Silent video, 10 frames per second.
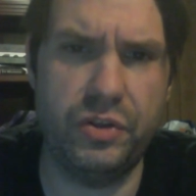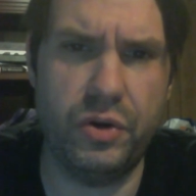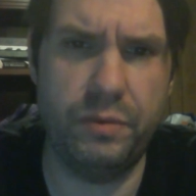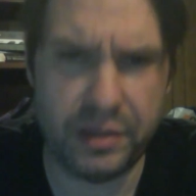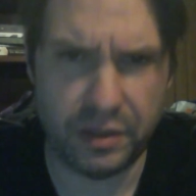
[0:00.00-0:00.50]

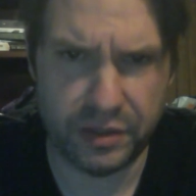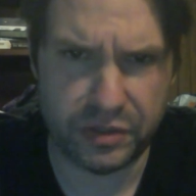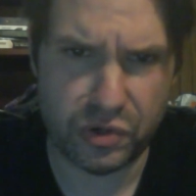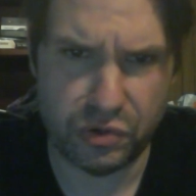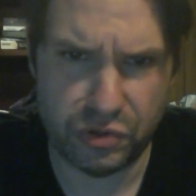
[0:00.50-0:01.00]
their mental
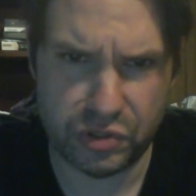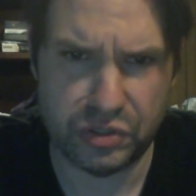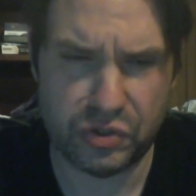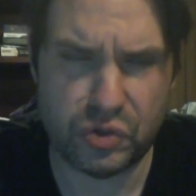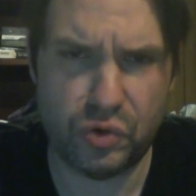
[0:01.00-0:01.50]

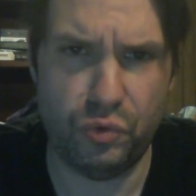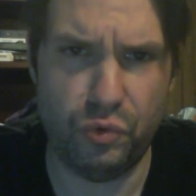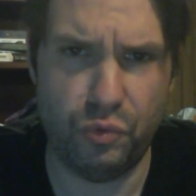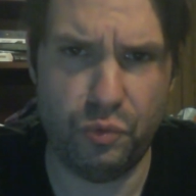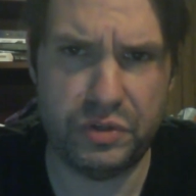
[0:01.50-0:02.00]
institutions
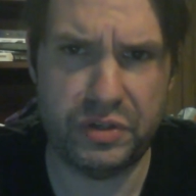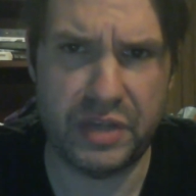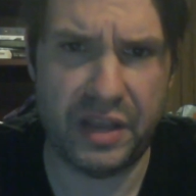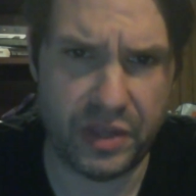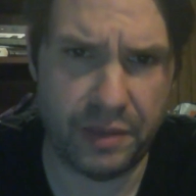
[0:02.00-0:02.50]
to
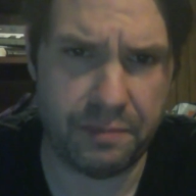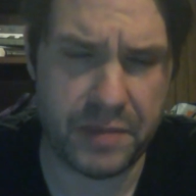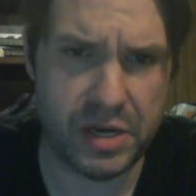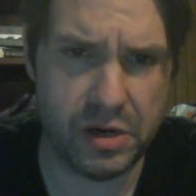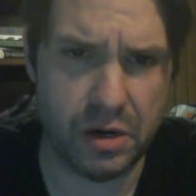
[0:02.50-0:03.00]
send them
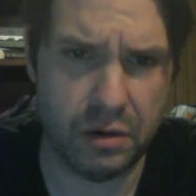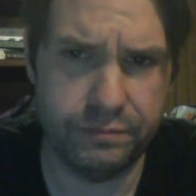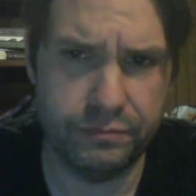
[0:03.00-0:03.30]
here.